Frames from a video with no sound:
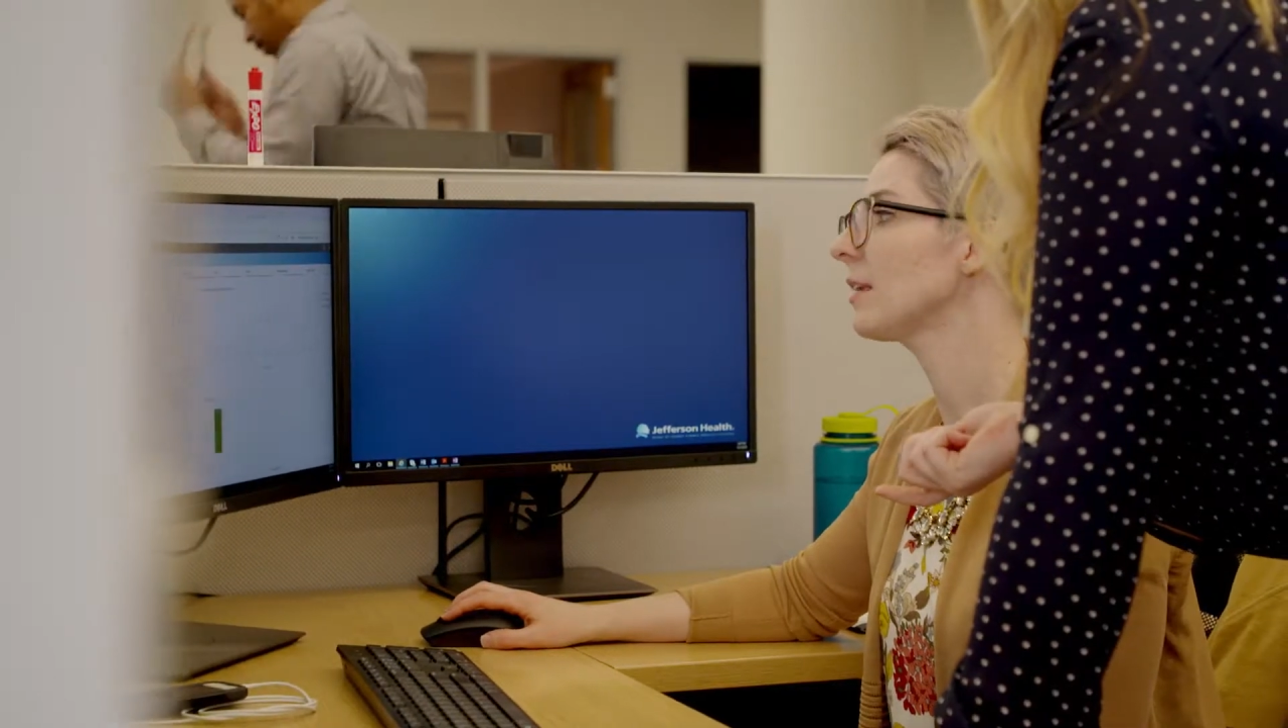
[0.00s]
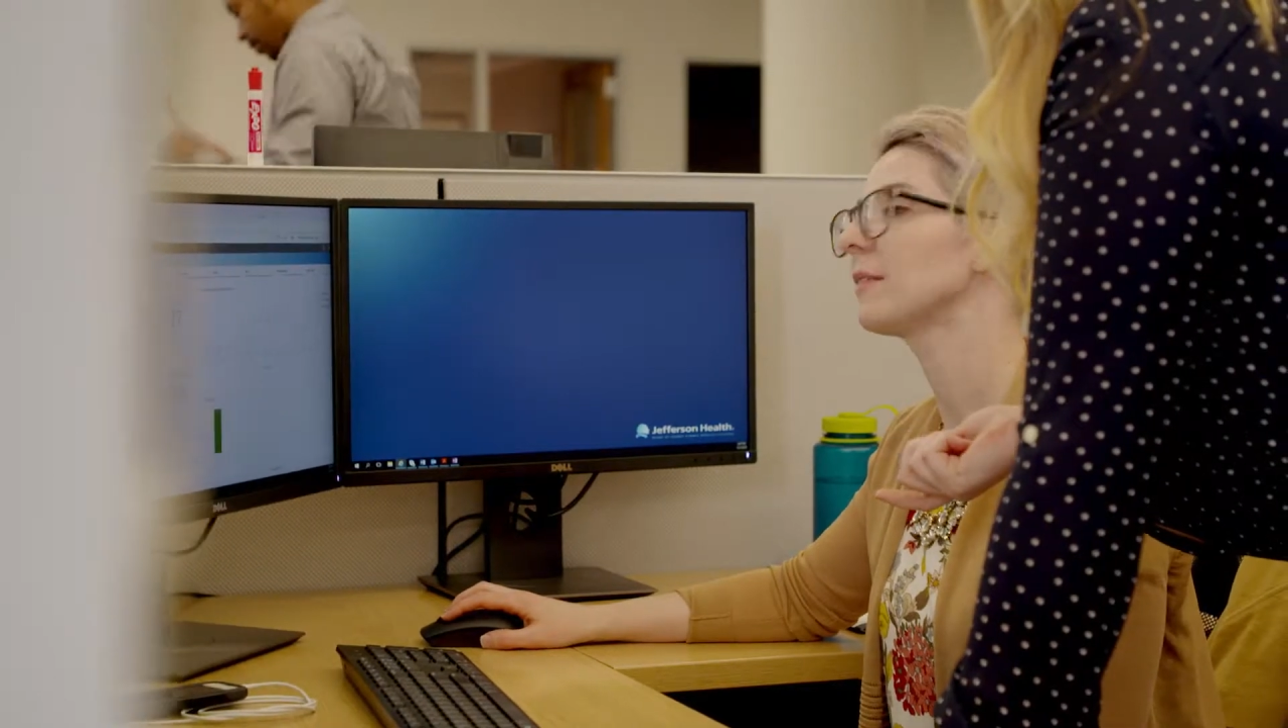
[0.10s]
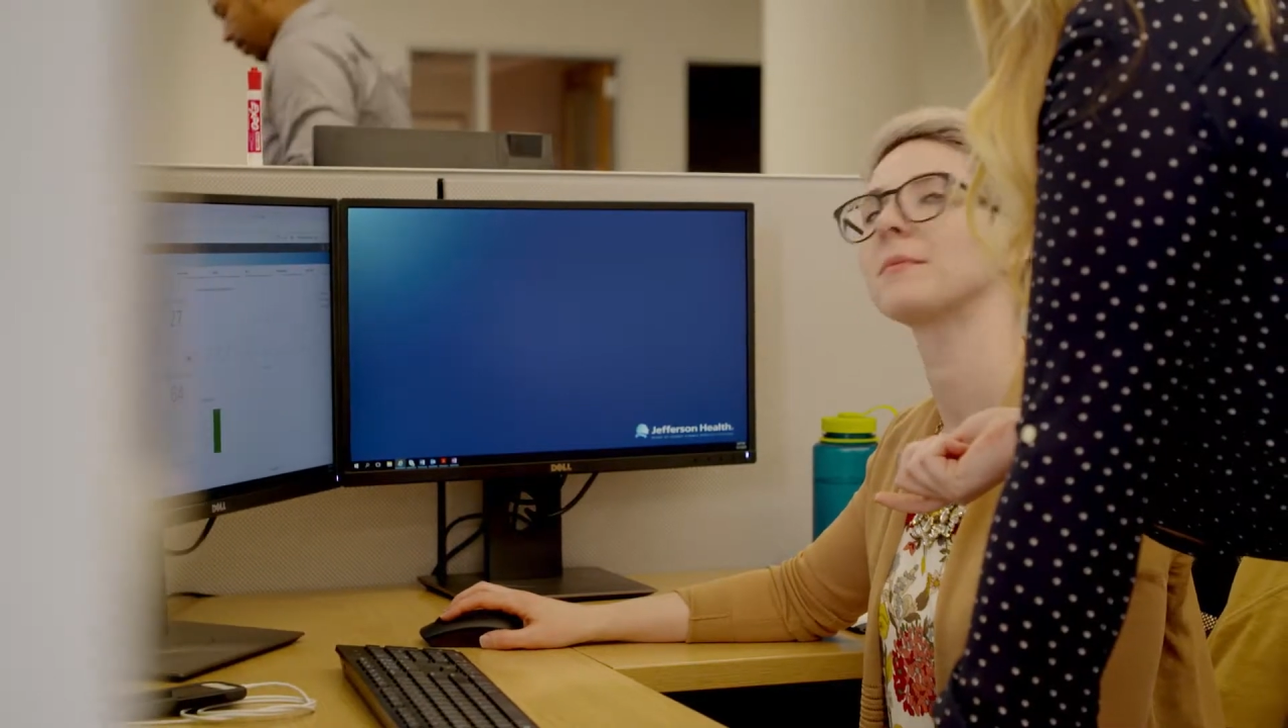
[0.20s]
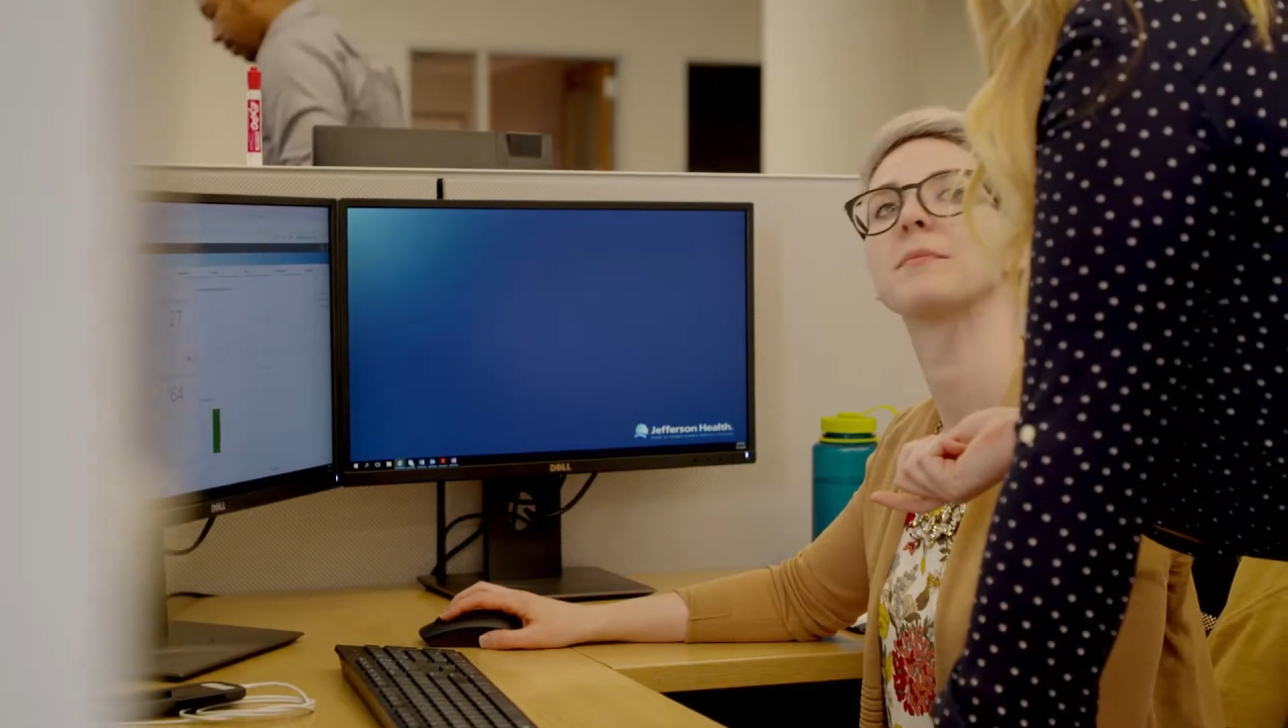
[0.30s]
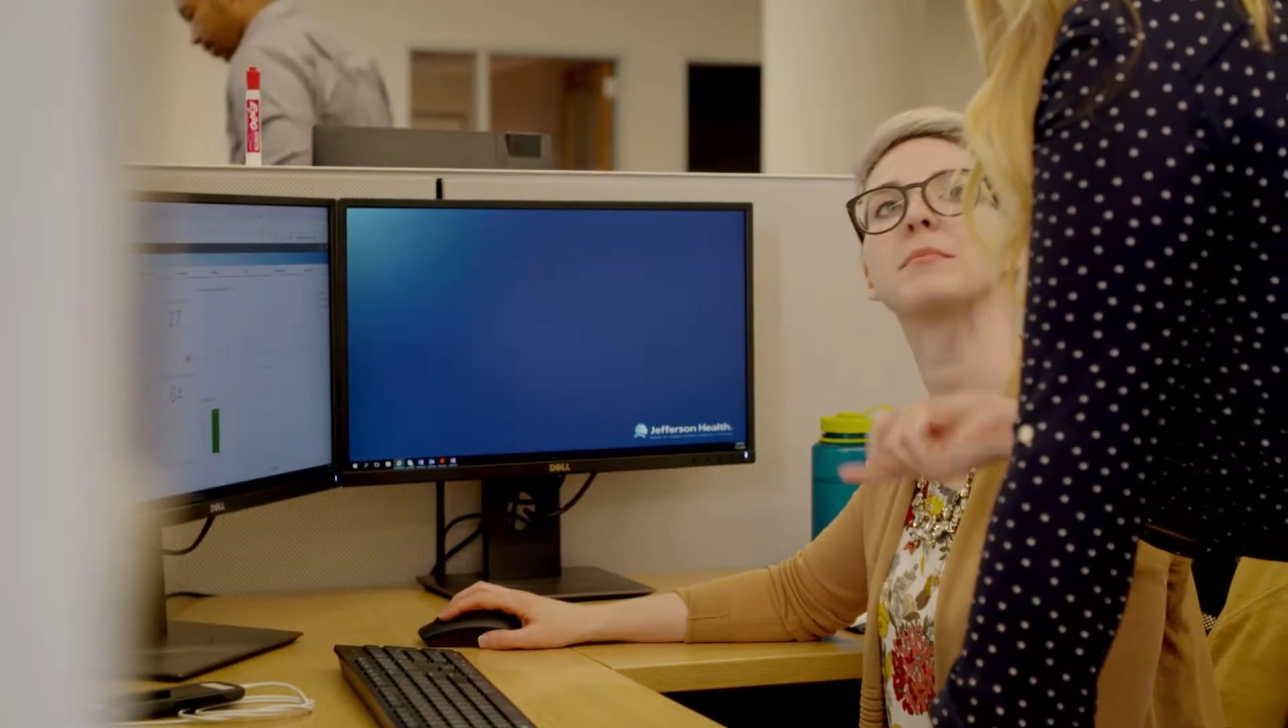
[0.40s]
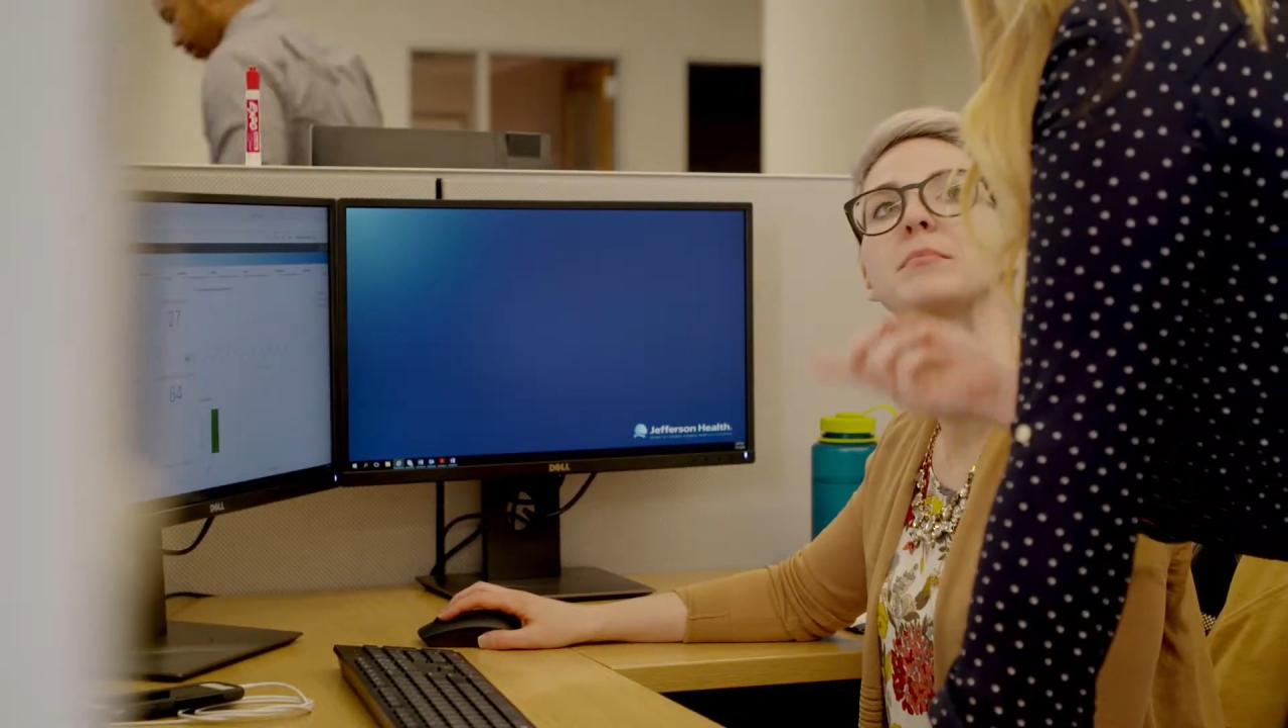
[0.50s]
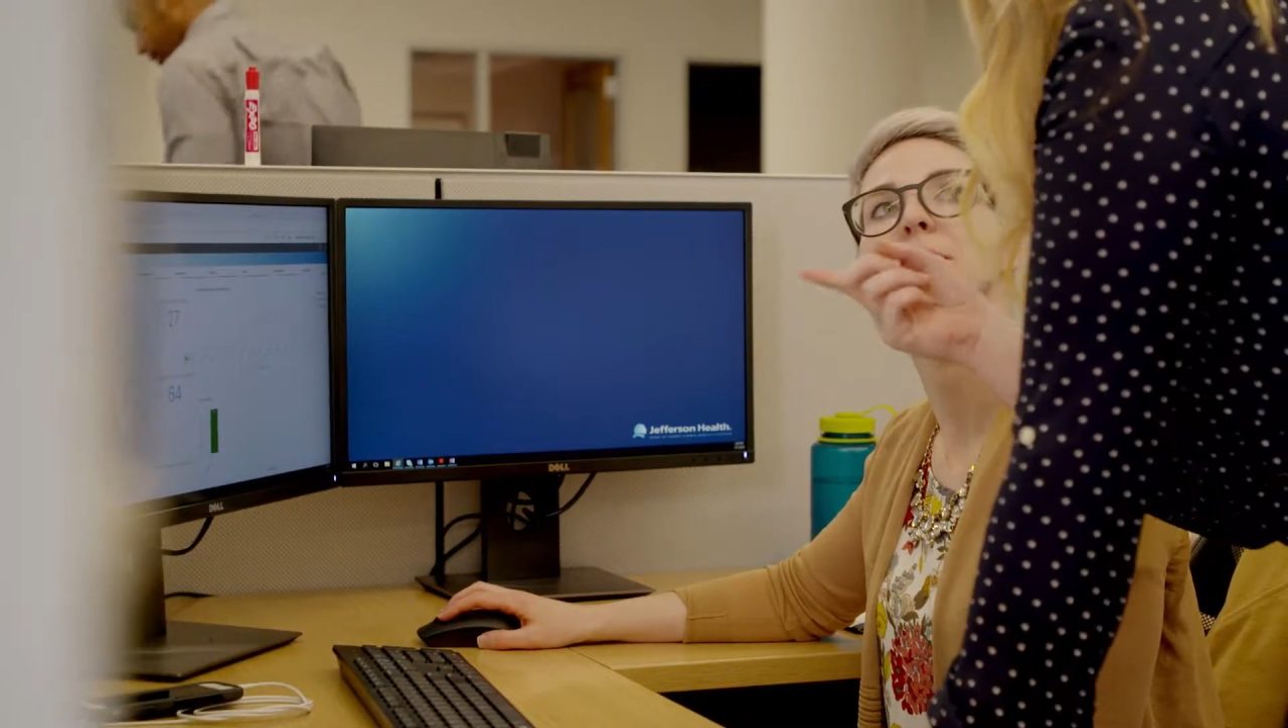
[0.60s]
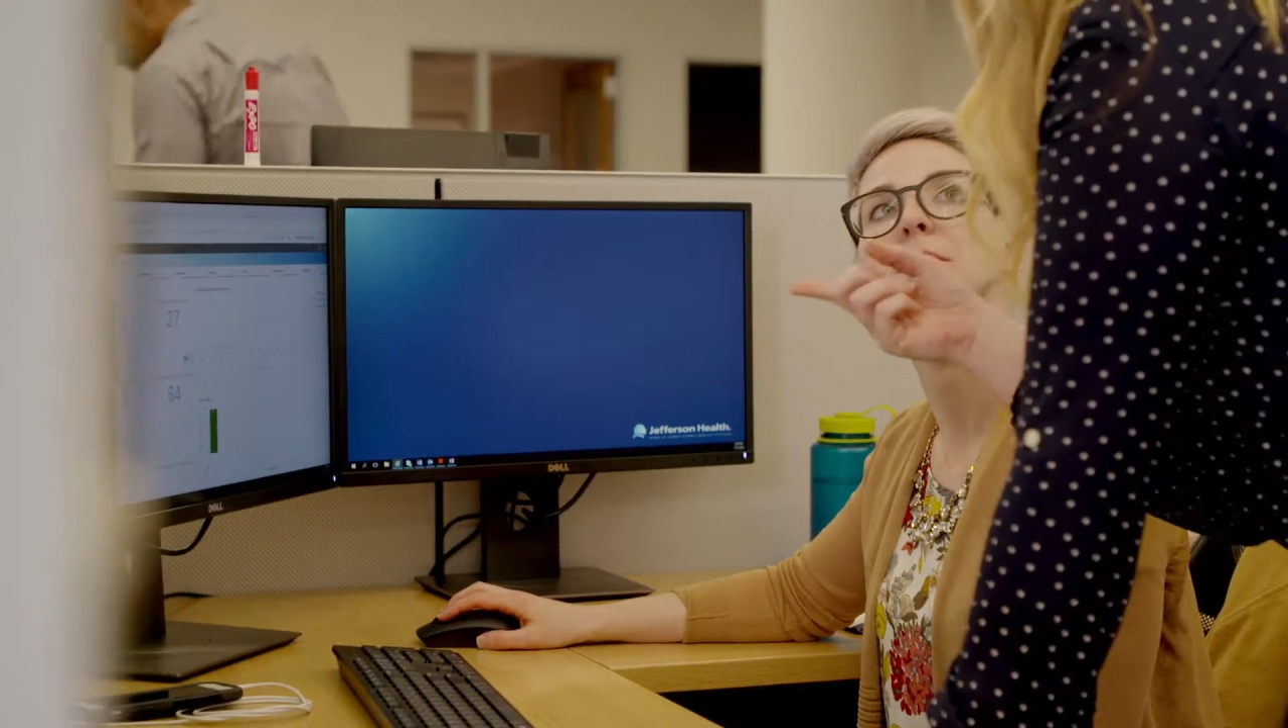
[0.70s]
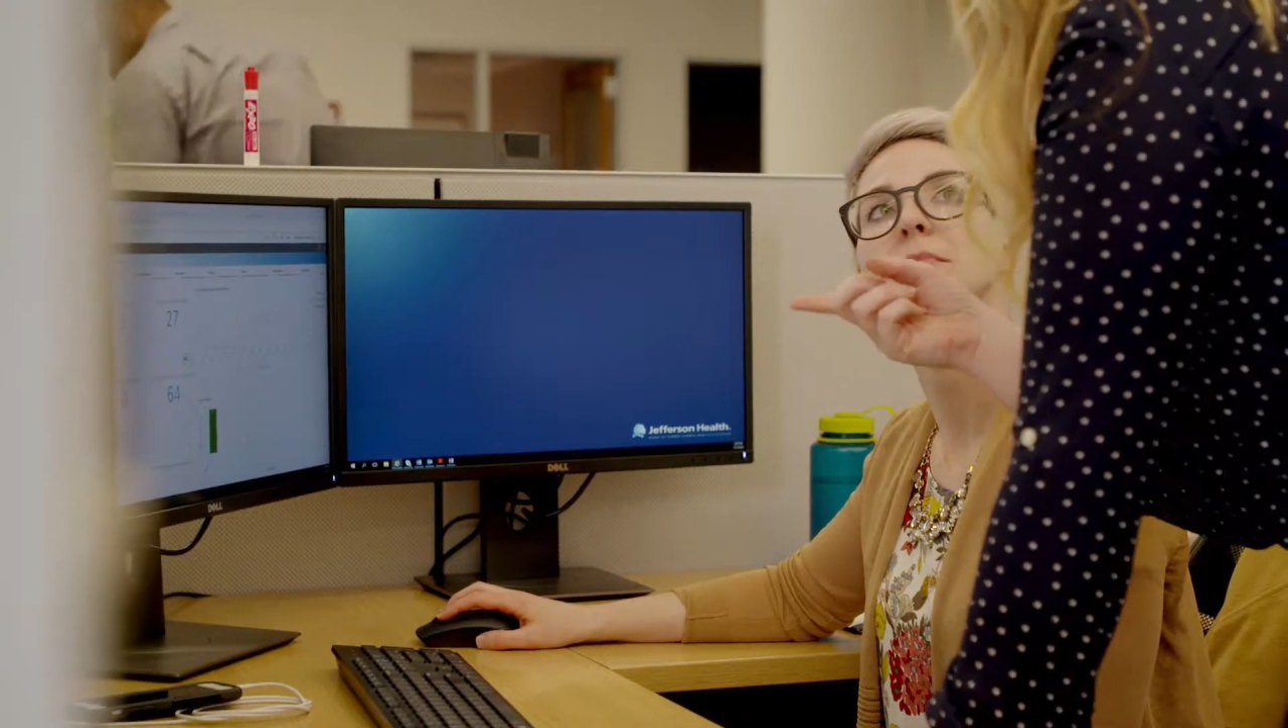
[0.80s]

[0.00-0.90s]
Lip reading: we really don't